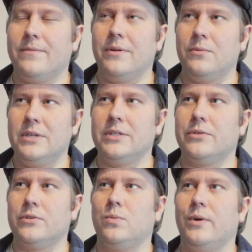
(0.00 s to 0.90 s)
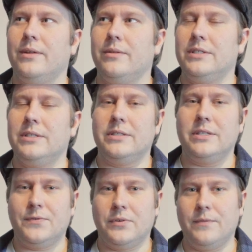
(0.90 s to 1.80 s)
the reasons why this is
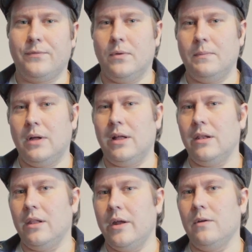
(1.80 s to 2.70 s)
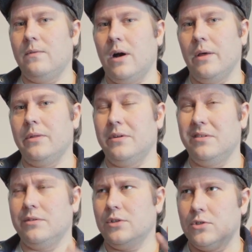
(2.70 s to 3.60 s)
different from a lot of
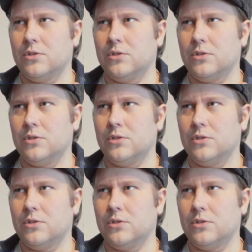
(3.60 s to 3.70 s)
other,